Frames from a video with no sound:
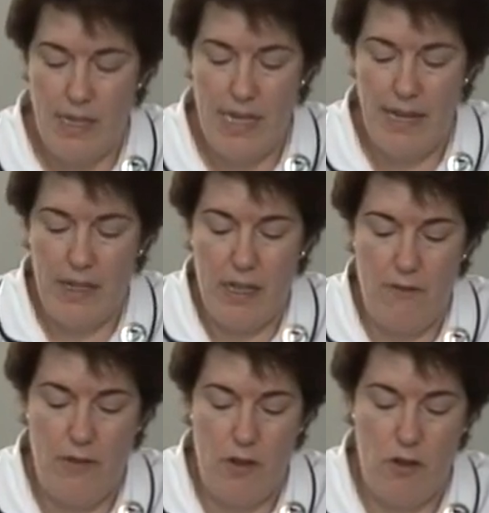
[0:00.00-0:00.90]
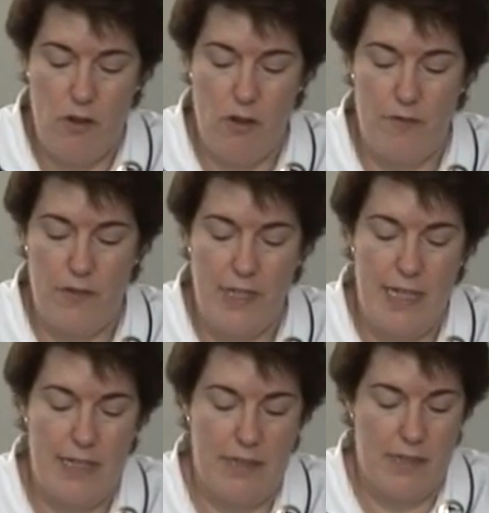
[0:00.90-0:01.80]
Take the cover off the
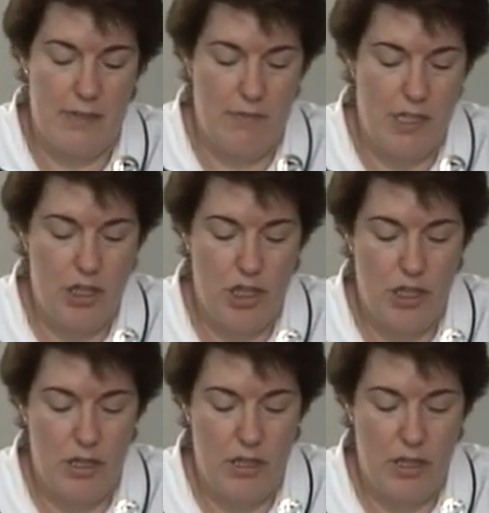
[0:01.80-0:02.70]
needle and syringe,